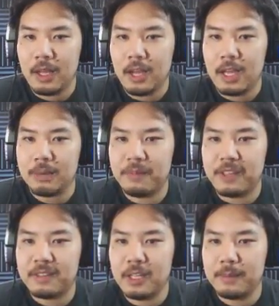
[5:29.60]
And
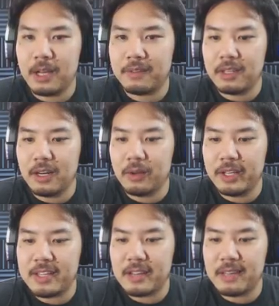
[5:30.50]
prevents debuffs. He
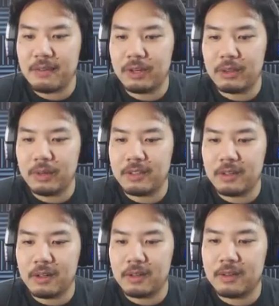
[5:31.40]
only attacks every three
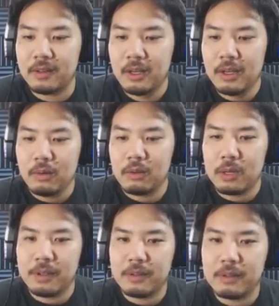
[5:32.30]
turns. We're
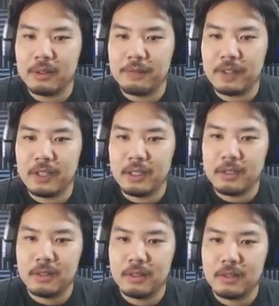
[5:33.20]
going to use Luffy.
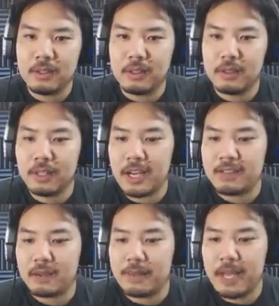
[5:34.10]
Kill the
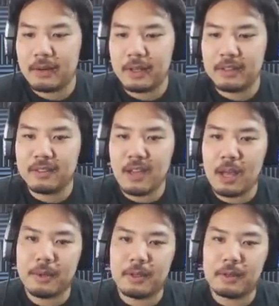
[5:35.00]
guys in the background.
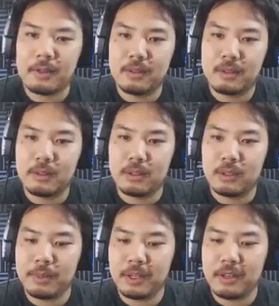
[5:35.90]
Sabo! To
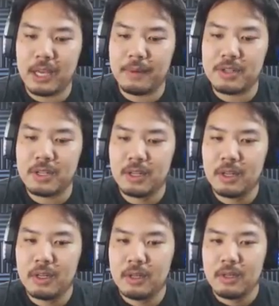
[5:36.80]
do a bit of damage.
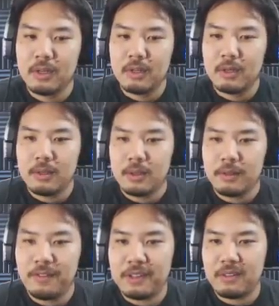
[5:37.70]

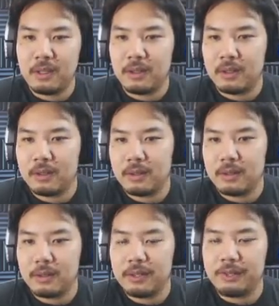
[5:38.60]
Fisting.
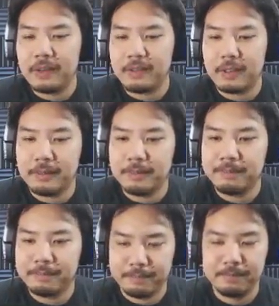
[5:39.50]
We fisted him.
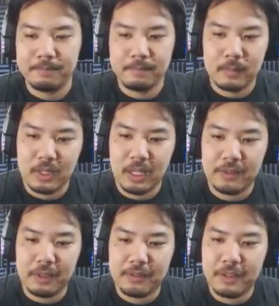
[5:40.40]
Hmm, we'll
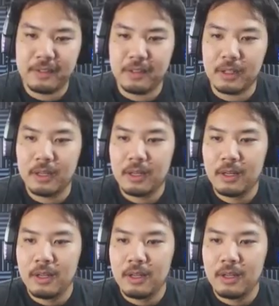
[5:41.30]
have a good fisting.